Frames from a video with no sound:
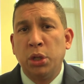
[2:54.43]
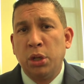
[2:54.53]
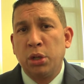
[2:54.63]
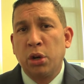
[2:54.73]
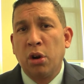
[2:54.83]
to
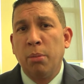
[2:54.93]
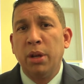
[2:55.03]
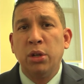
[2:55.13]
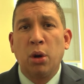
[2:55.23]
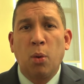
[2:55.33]

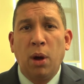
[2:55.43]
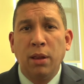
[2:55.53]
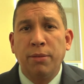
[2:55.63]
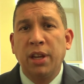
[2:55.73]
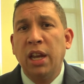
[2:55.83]
determine your
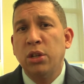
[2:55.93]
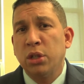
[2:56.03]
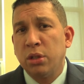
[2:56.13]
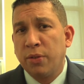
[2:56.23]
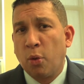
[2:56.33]

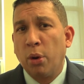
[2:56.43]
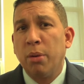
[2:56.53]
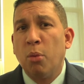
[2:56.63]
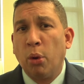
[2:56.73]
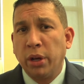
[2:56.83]
qualifications for
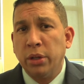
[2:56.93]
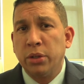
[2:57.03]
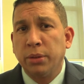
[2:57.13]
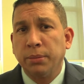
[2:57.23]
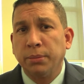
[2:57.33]
a mortgage.